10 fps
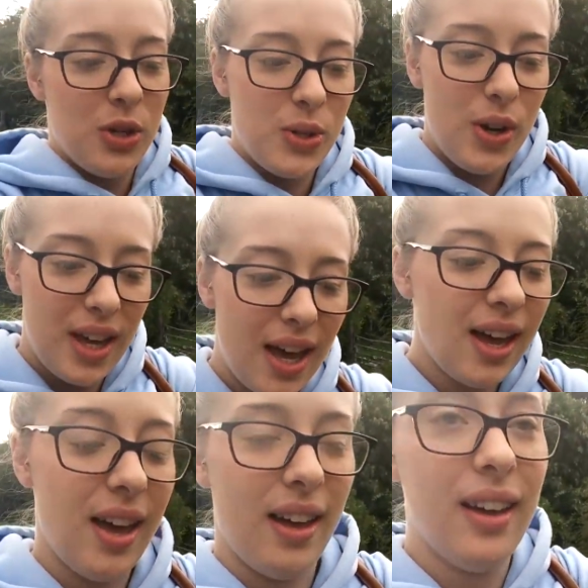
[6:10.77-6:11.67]
So
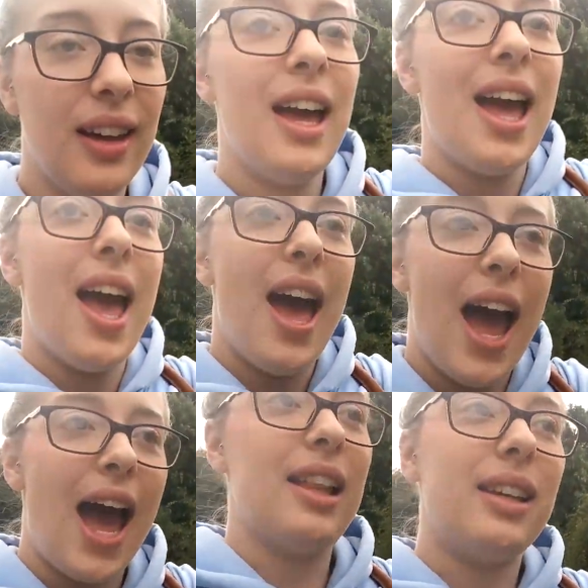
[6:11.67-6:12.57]
yeah,
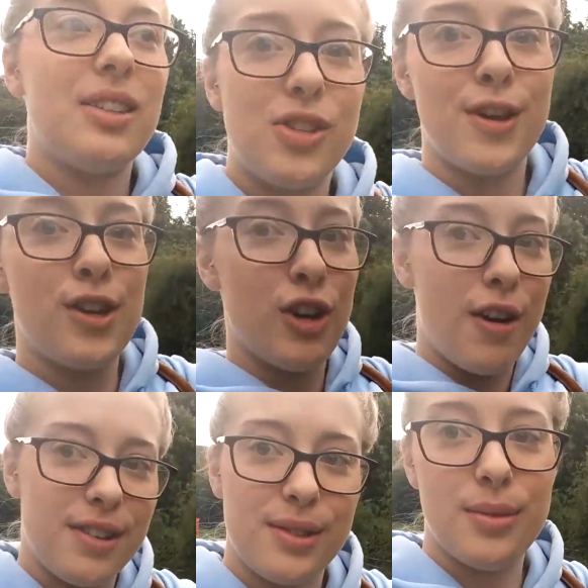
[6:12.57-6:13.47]
Alex is going to
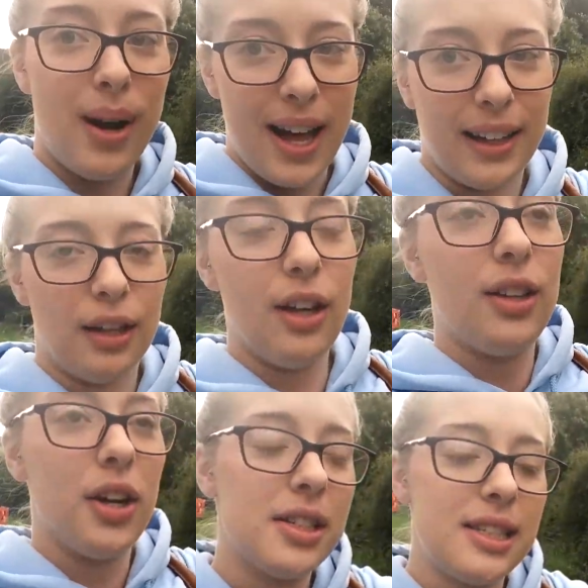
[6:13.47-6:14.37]
join us as well.
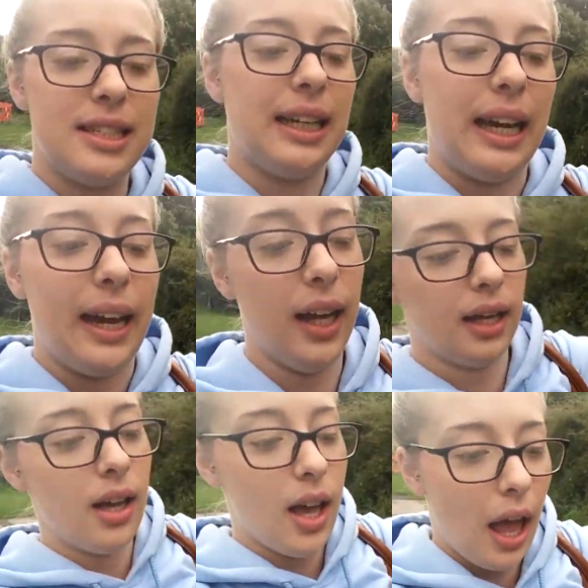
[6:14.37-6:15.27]
Not today,
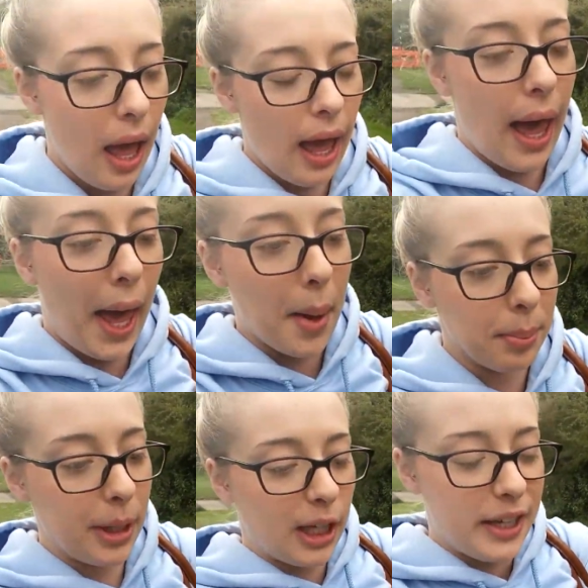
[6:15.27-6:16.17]

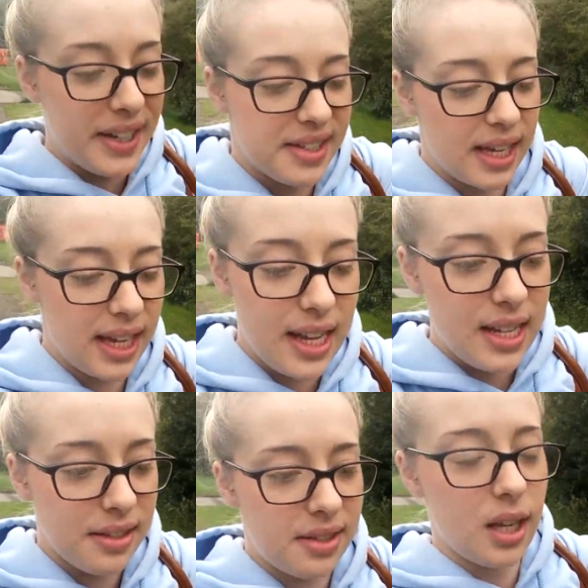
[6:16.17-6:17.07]
because
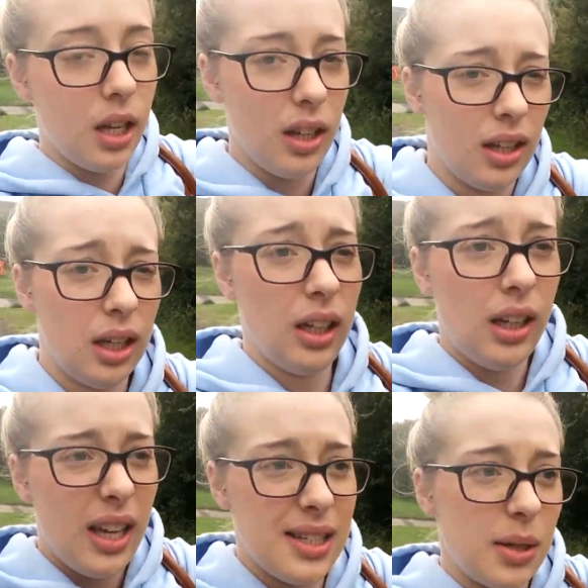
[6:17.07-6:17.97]
he's
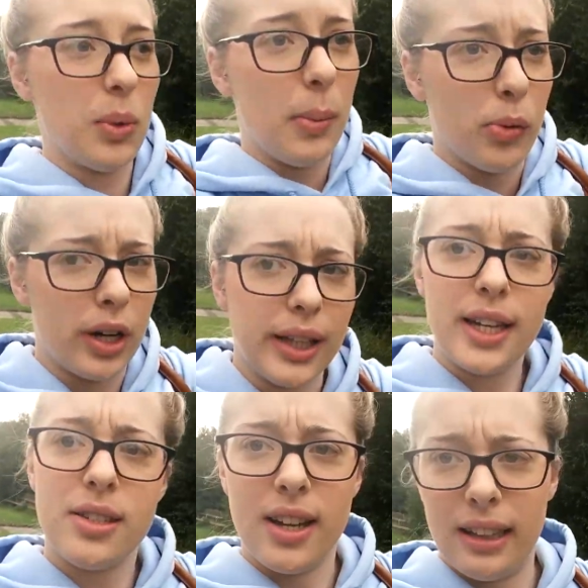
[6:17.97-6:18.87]
at work pretty
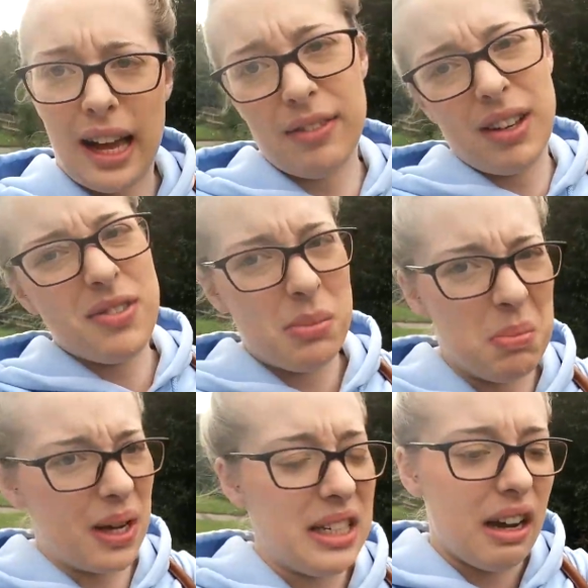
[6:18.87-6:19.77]
late, so I've left him
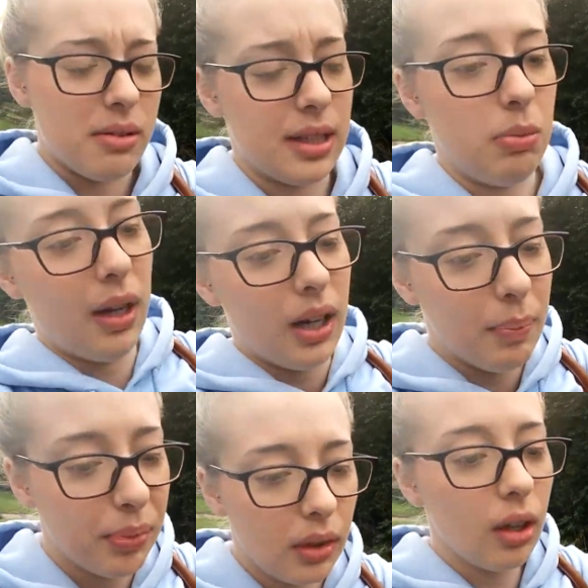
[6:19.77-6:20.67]
in bed now sleeping.
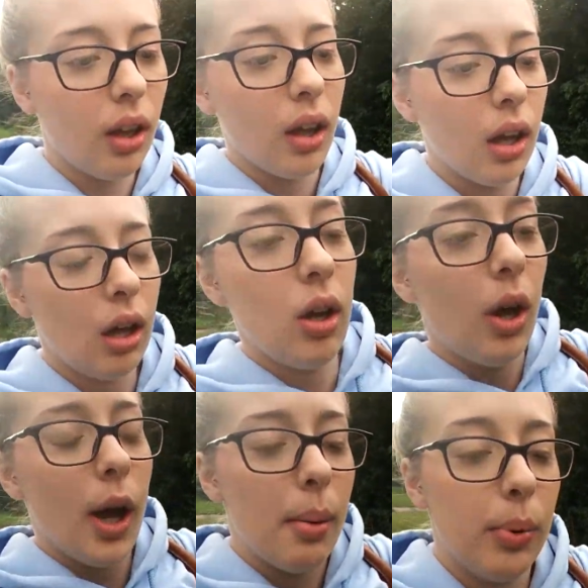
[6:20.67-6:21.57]

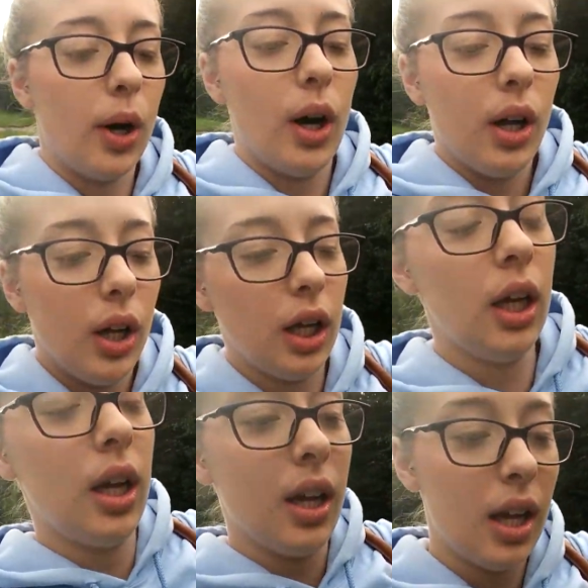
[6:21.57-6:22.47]
But
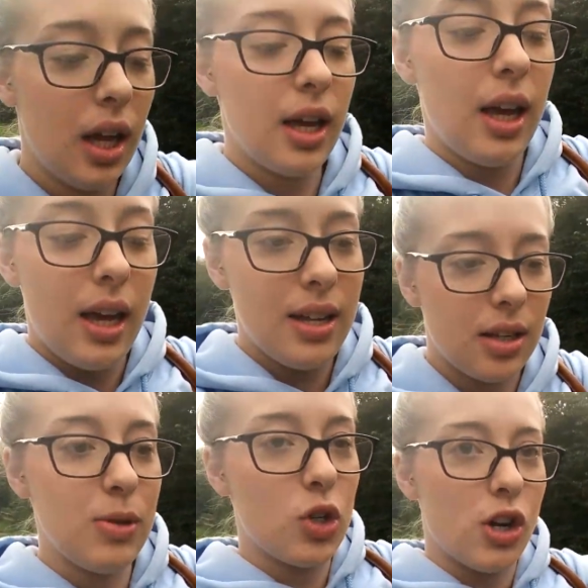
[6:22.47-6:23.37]

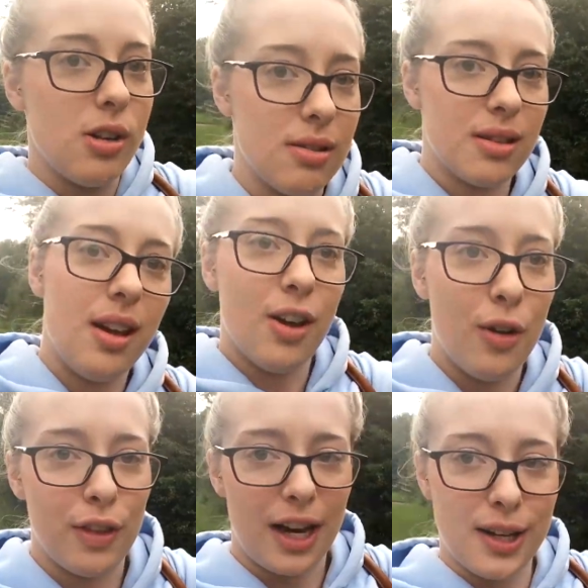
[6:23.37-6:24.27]
he's going to be joining us
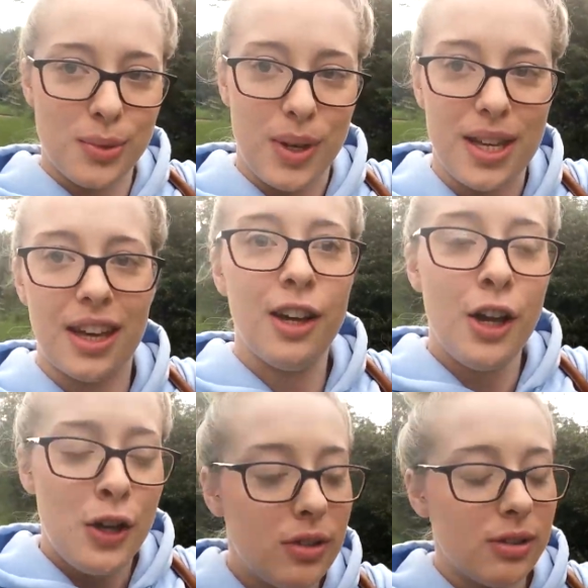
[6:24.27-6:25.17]
over the next week,
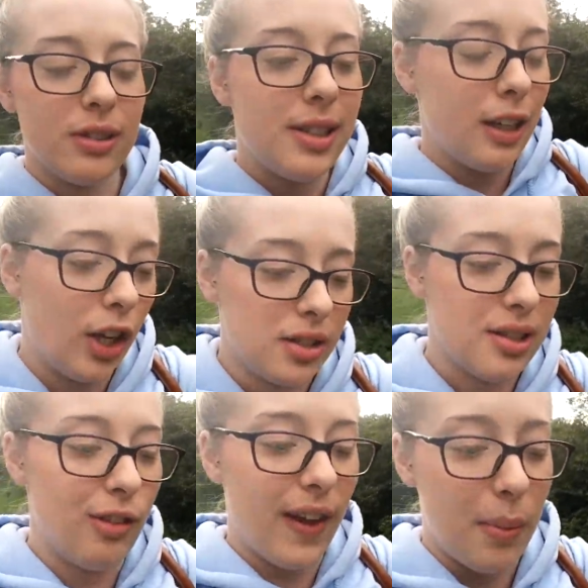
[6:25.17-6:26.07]
so you'll see
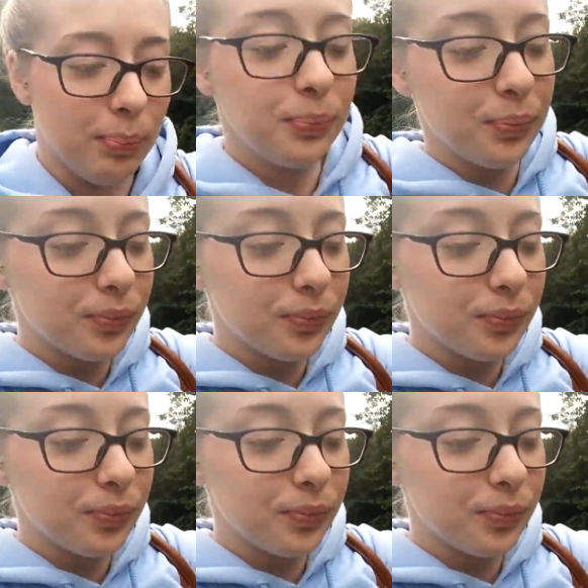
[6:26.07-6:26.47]
lots of him.